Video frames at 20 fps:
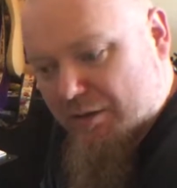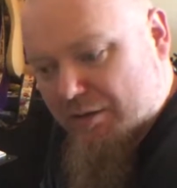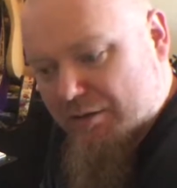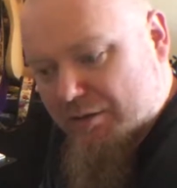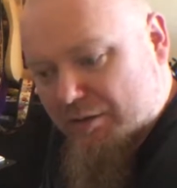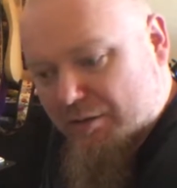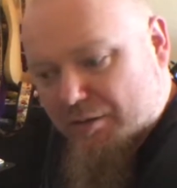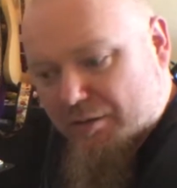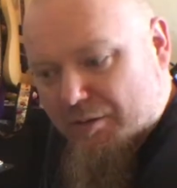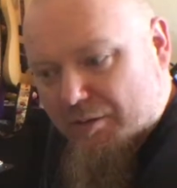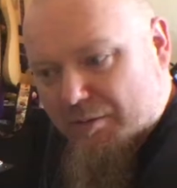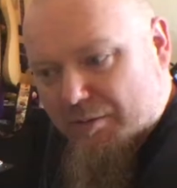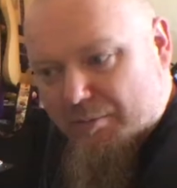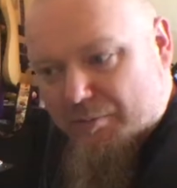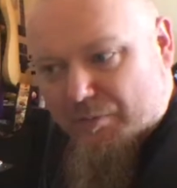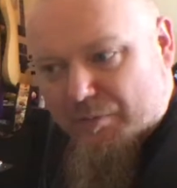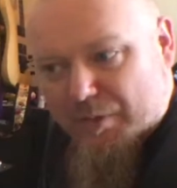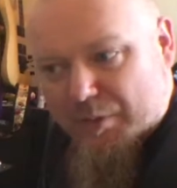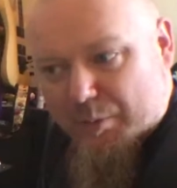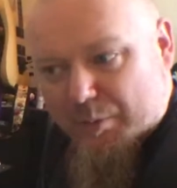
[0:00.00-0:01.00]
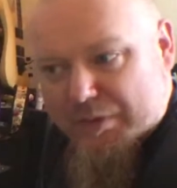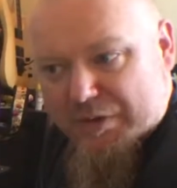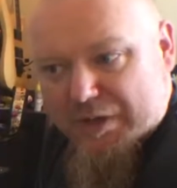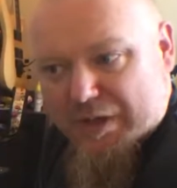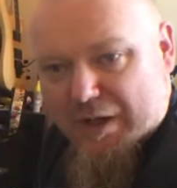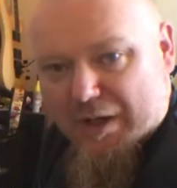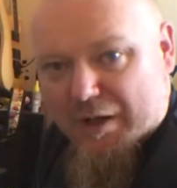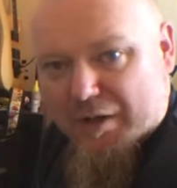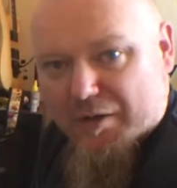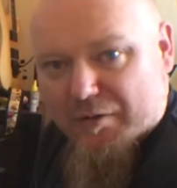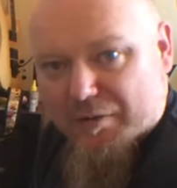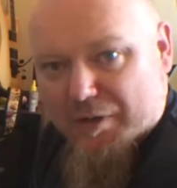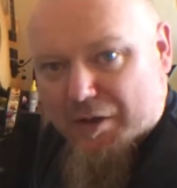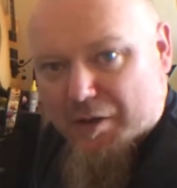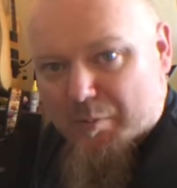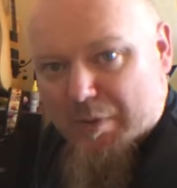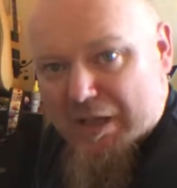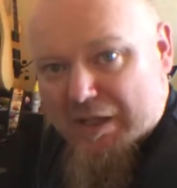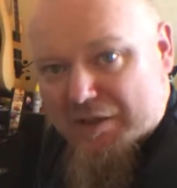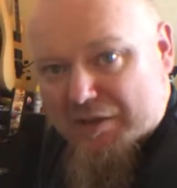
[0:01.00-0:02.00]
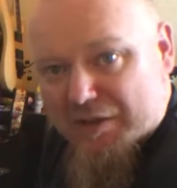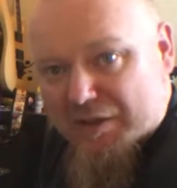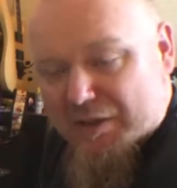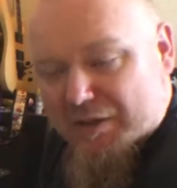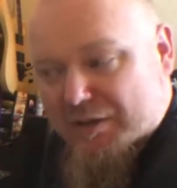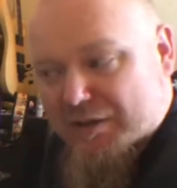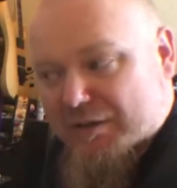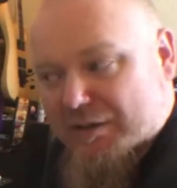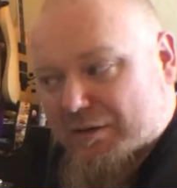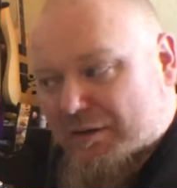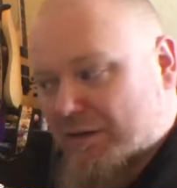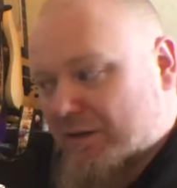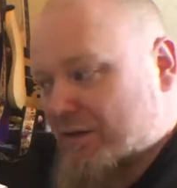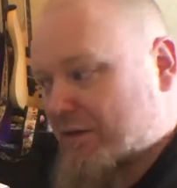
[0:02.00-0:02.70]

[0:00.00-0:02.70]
so we'll start at the very basics.